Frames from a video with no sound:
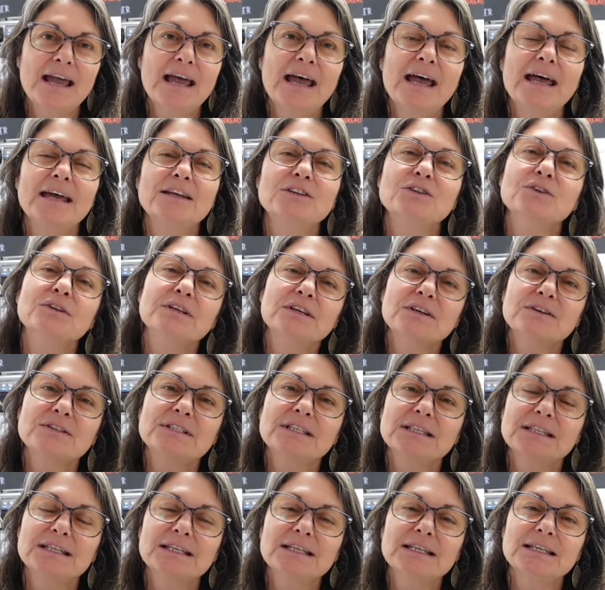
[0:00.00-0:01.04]
And you can go
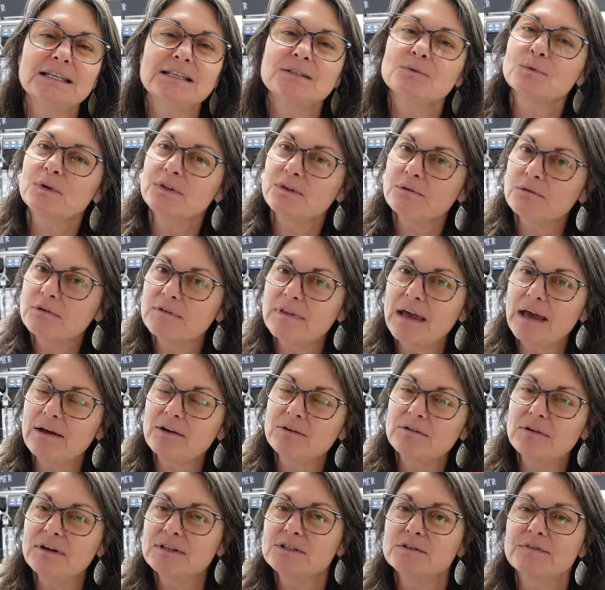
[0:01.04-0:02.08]
see the kitties with or without
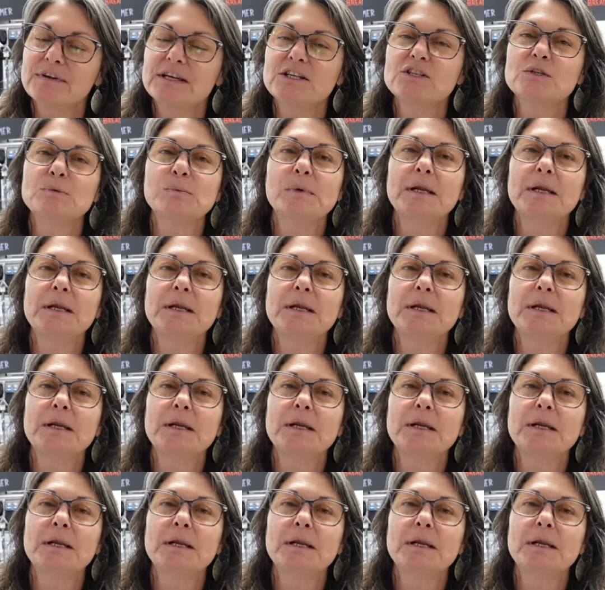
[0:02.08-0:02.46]
a reservation,